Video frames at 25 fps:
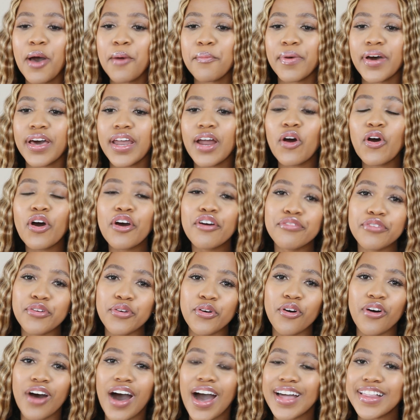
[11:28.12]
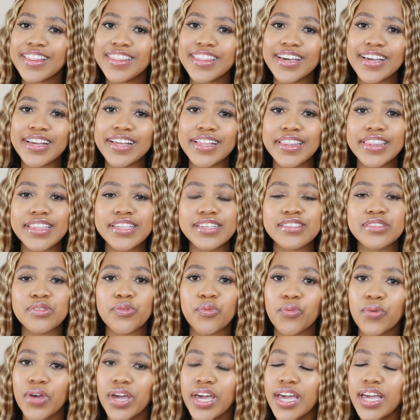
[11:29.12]
But overall, I think
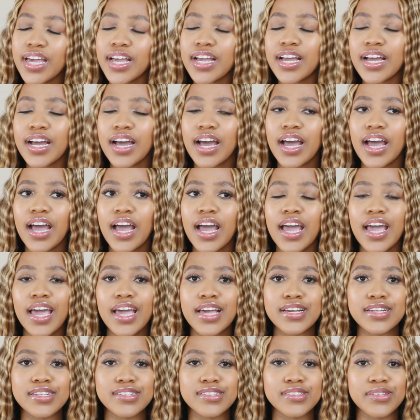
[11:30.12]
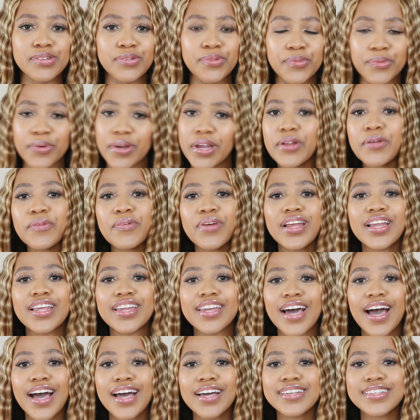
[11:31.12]
this wig is really
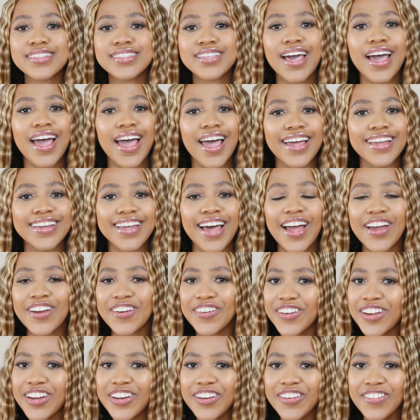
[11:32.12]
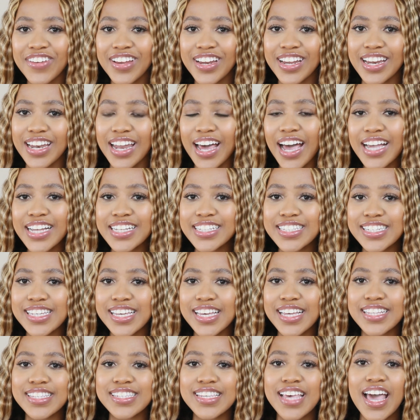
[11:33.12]
nice and I really liked
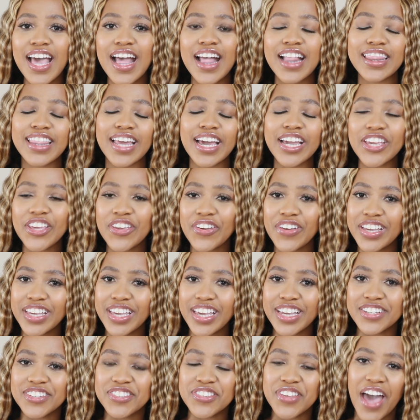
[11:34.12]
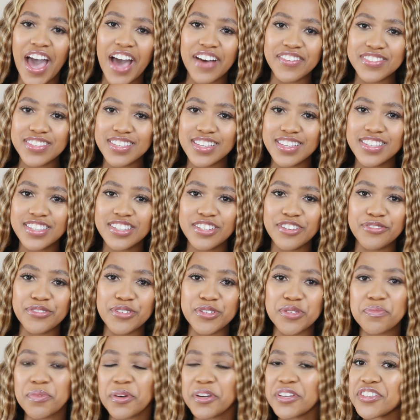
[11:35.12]
it. Thank you again to Afsister for
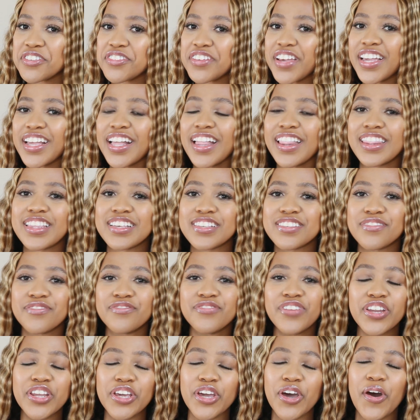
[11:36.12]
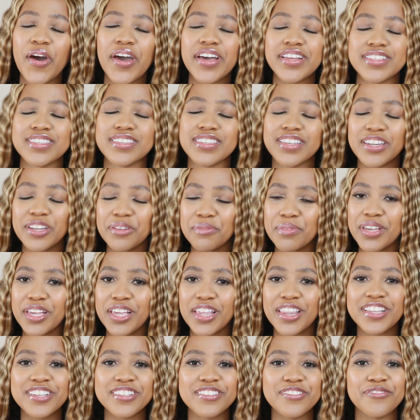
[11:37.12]
sponsoring this video and sending
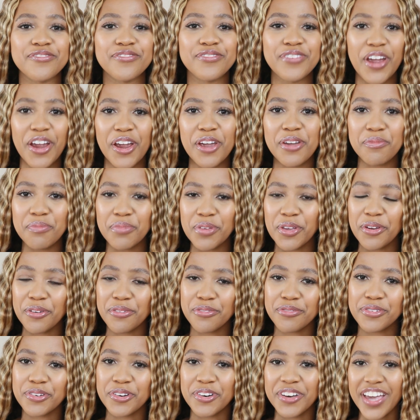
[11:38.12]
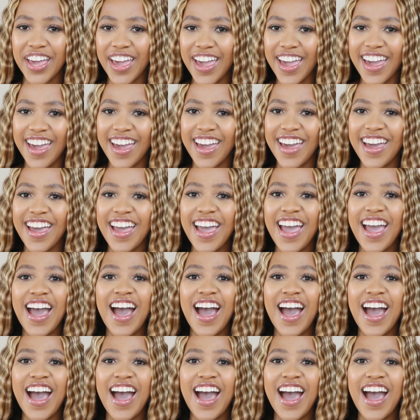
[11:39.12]
me this very beautiful hair.